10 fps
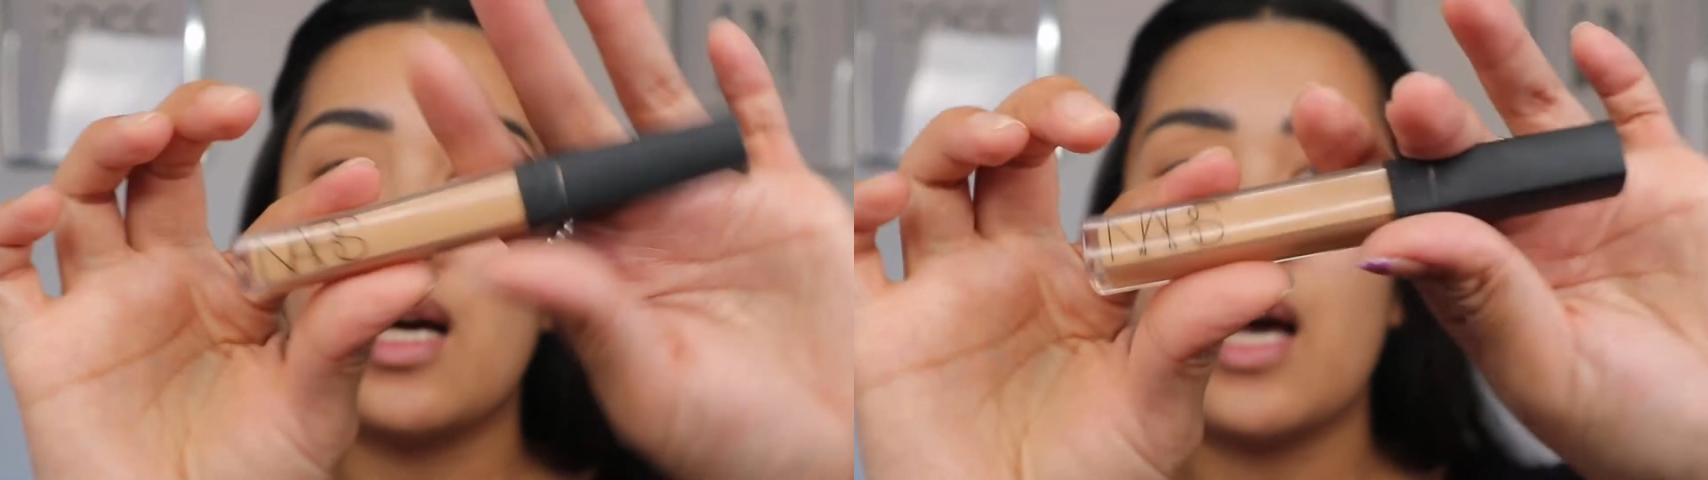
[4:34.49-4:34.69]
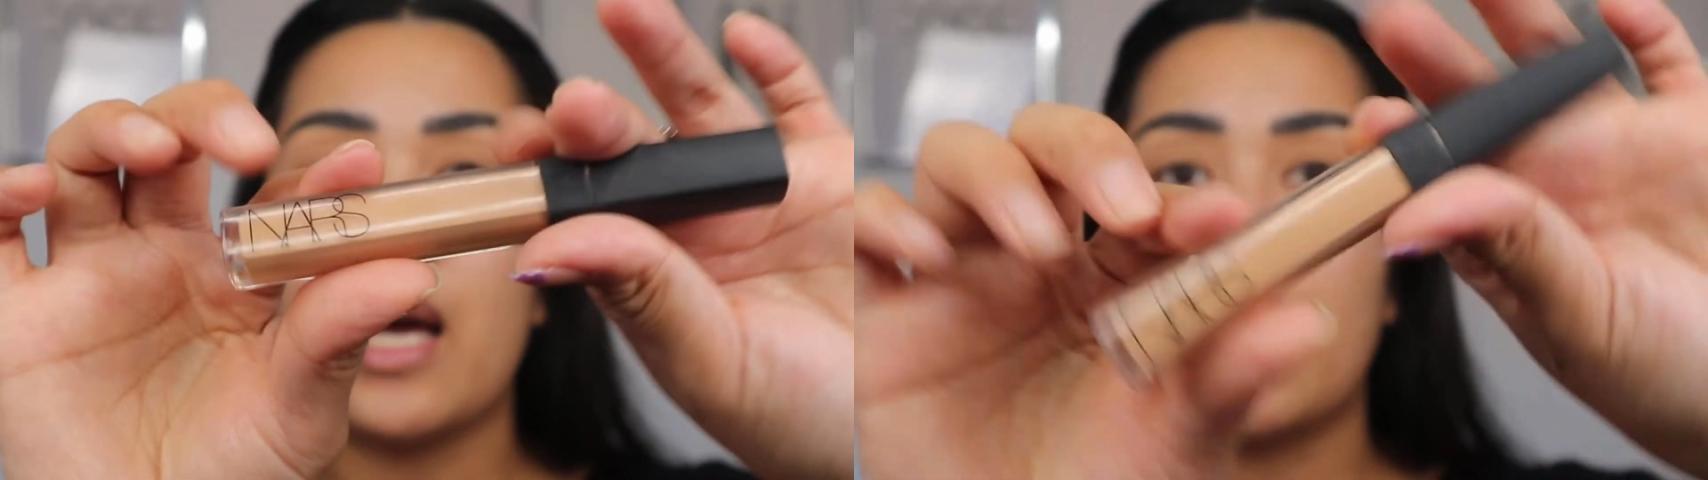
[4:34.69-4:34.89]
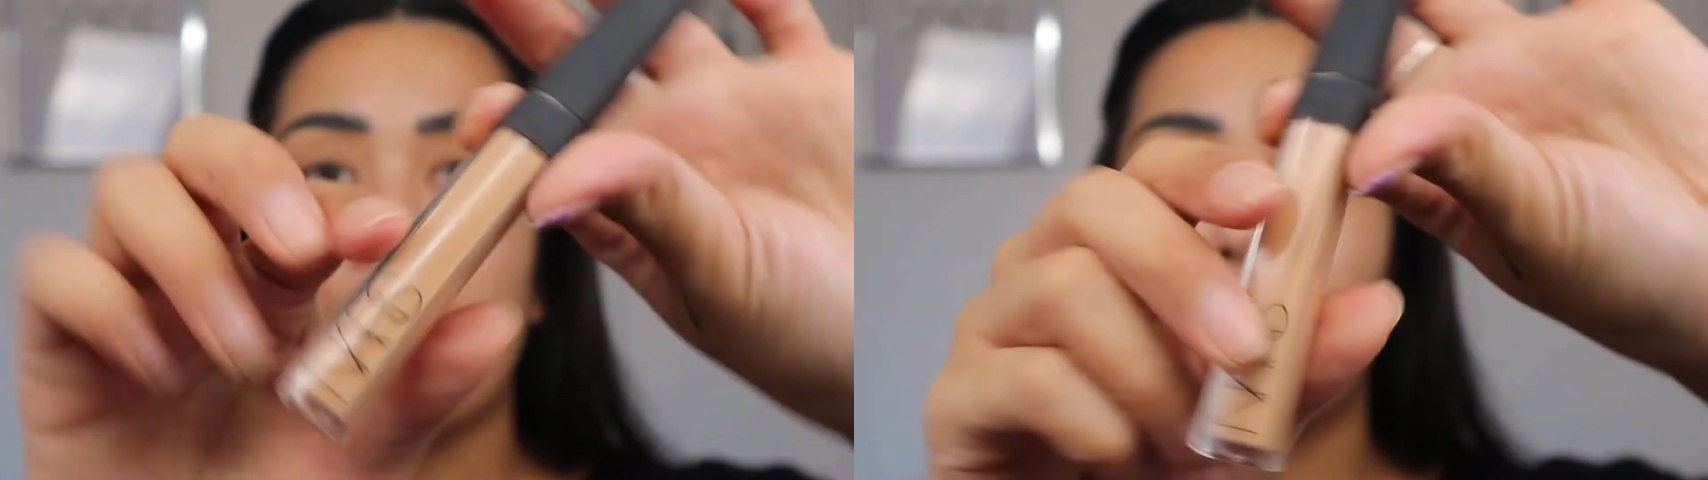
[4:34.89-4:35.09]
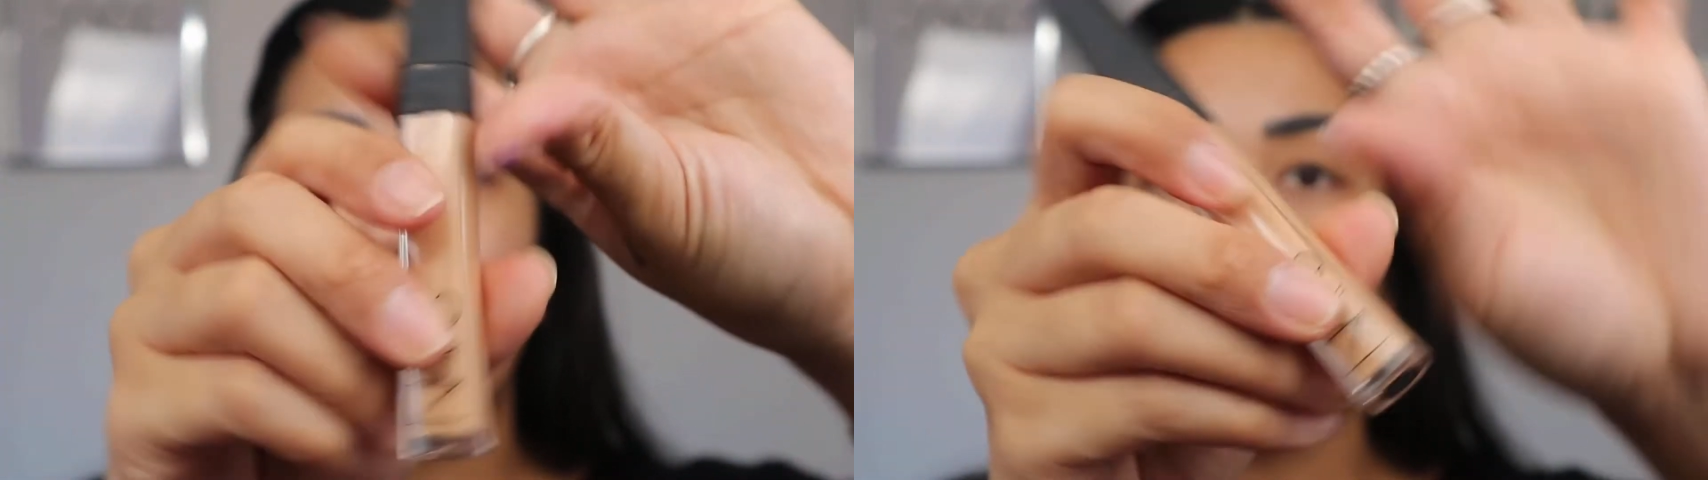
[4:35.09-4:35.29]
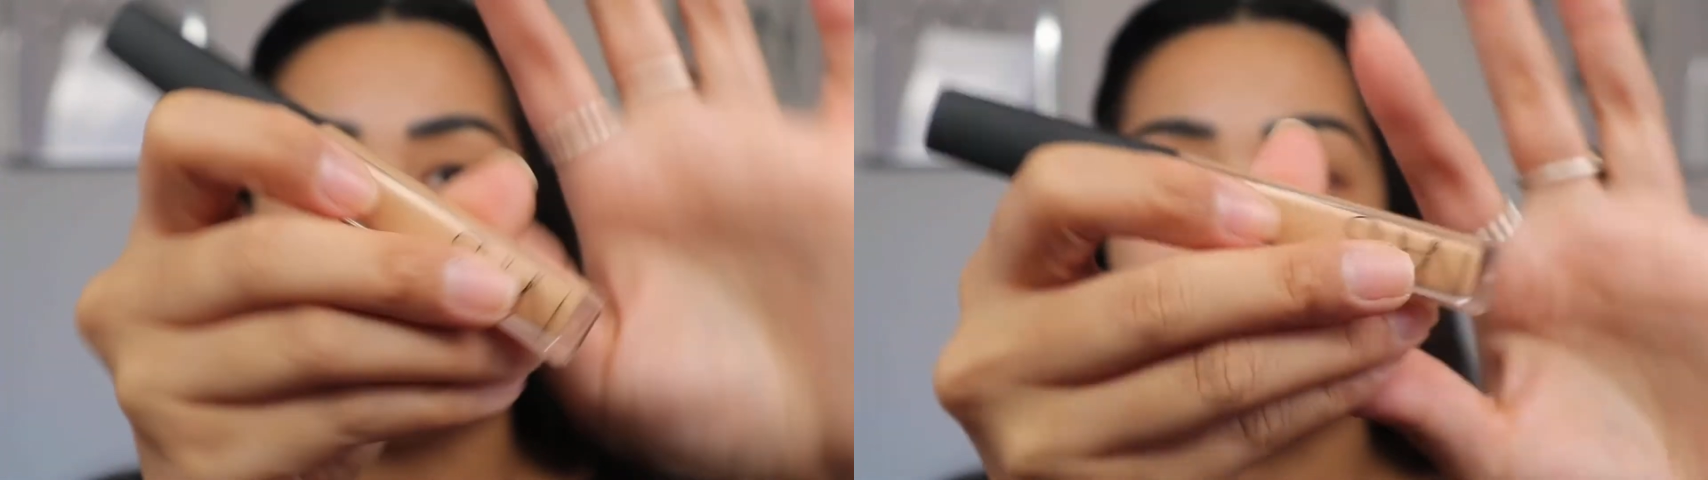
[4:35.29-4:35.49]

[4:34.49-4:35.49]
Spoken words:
and I've got it in the